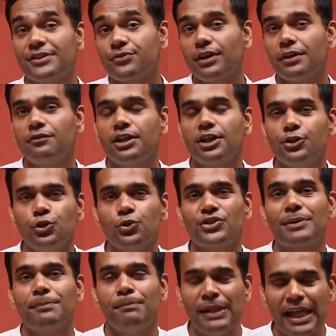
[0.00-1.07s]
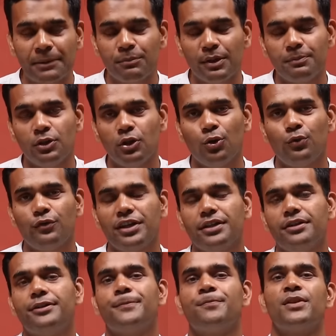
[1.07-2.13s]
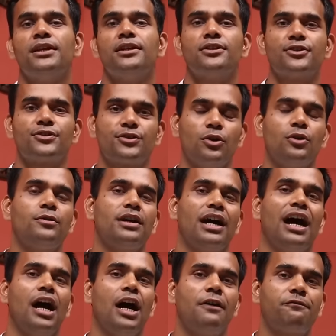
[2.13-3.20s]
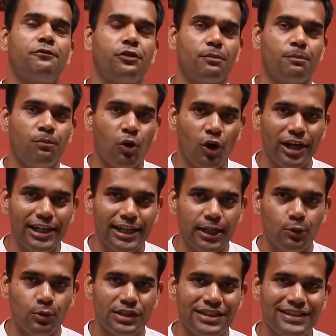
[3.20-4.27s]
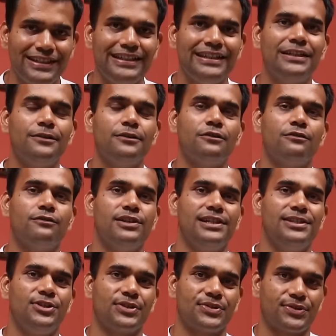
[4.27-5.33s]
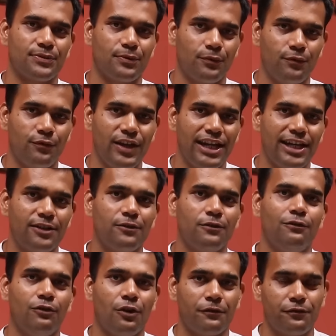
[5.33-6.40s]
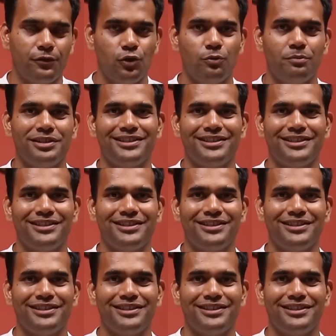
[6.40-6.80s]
That's why we are using black pepper over here. So after boiling our tea, we'll just wait for a few